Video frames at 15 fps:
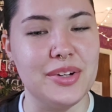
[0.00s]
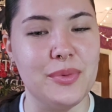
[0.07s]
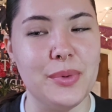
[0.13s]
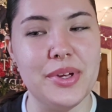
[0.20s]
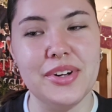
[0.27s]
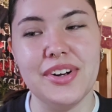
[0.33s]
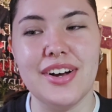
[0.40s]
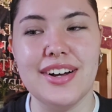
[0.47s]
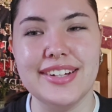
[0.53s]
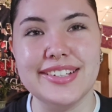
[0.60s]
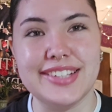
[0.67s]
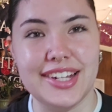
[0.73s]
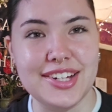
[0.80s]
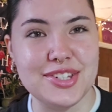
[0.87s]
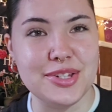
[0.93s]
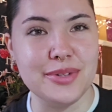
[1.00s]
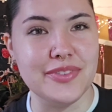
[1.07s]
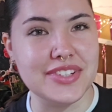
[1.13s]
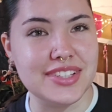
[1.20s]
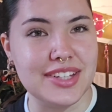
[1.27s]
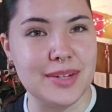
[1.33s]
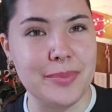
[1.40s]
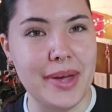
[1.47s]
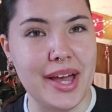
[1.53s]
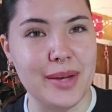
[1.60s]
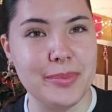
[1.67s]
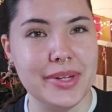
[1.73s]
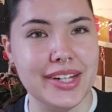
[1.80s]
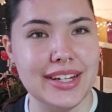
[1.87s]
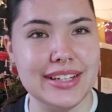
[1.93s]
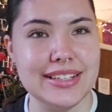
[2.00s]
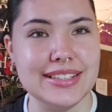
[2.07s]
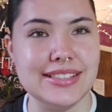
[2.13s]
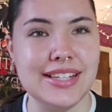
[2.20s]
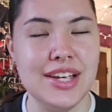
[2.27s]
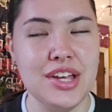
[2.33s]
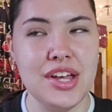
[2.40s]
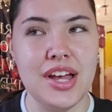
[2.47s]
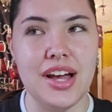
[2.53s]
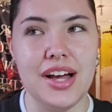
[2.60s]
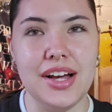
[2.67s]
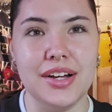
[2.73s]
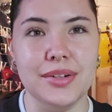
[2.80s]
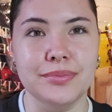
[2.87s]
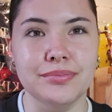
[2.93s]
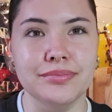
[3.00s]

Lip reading: We are on day 2 of a slick back because, hey